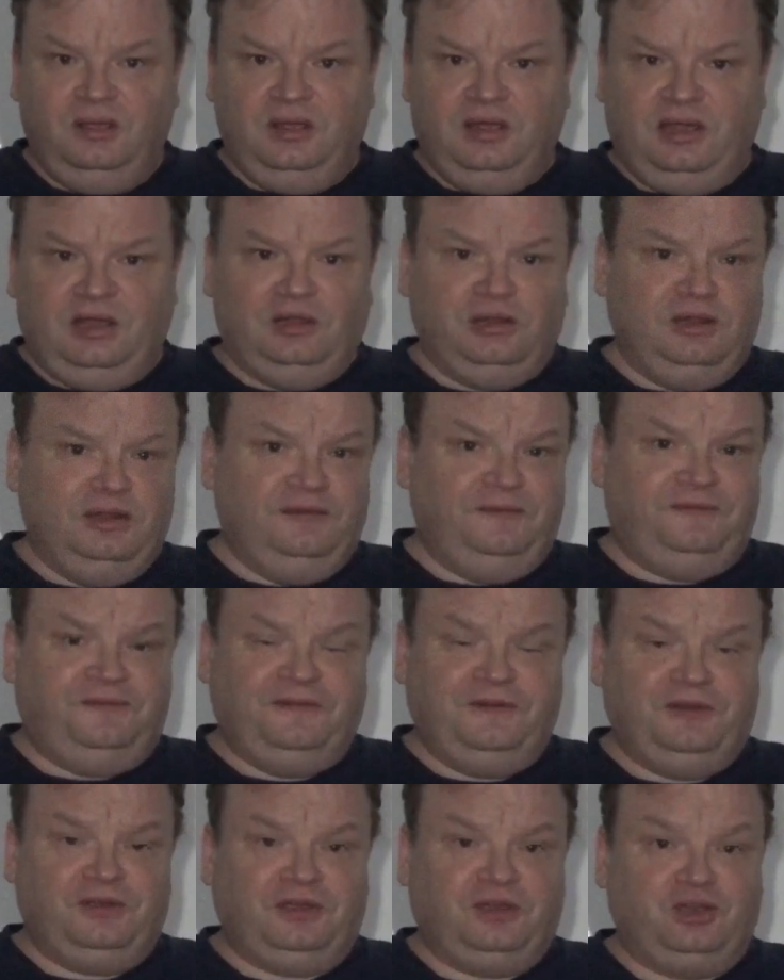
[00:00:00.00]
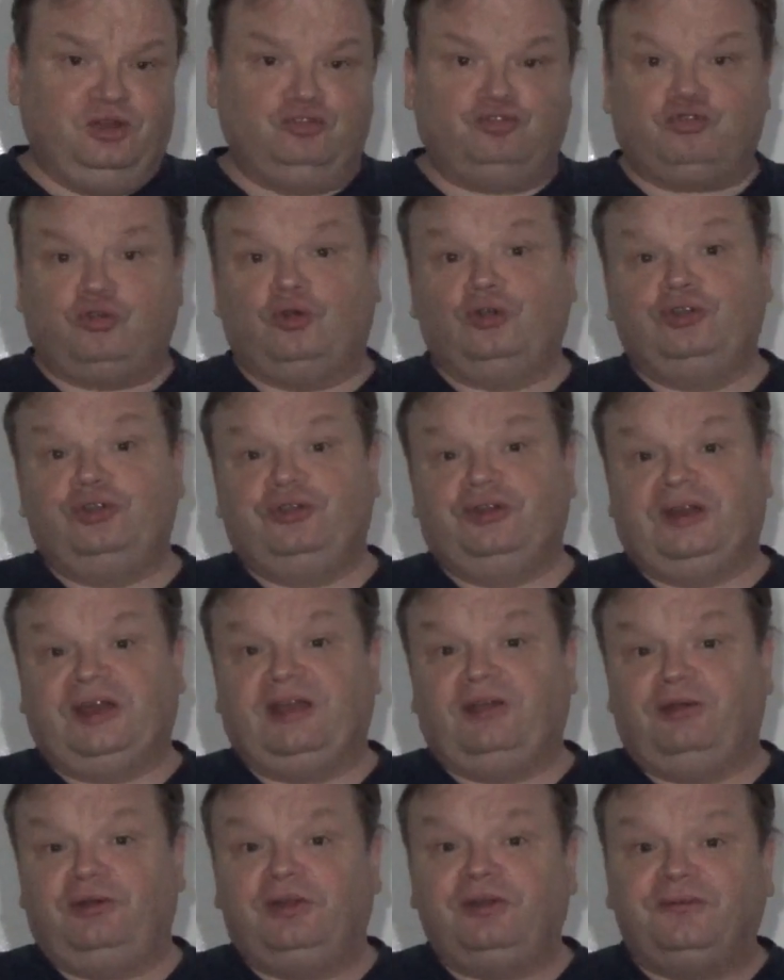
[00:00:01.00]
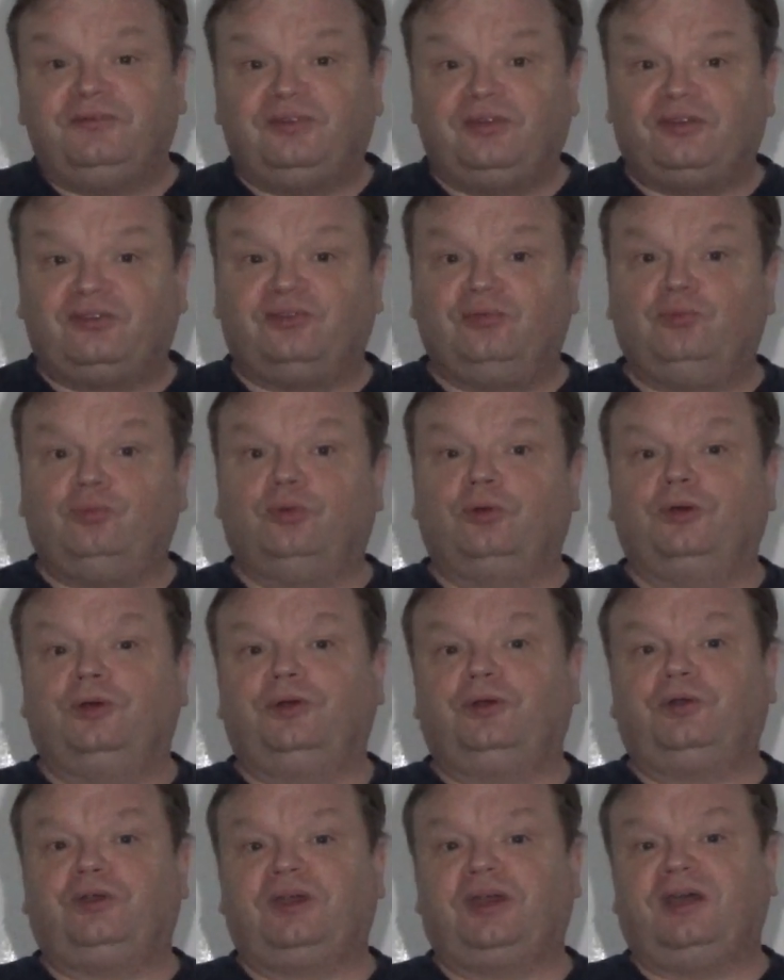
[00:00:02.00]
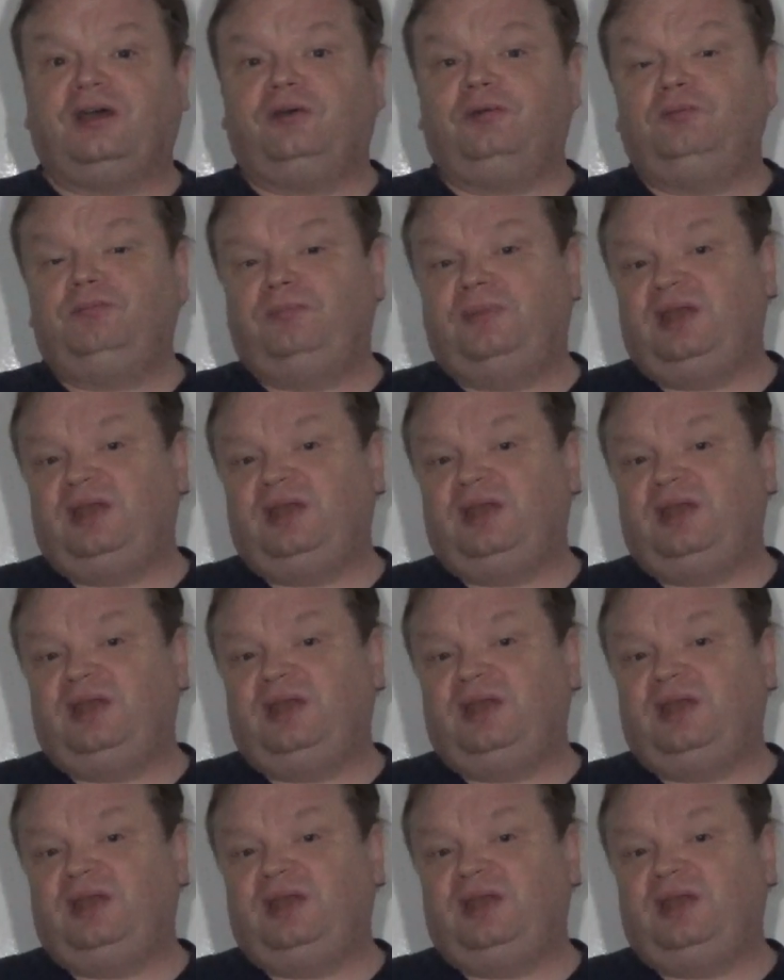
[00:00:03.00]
Hell, if uh, Control Your Narrative doesn't work out,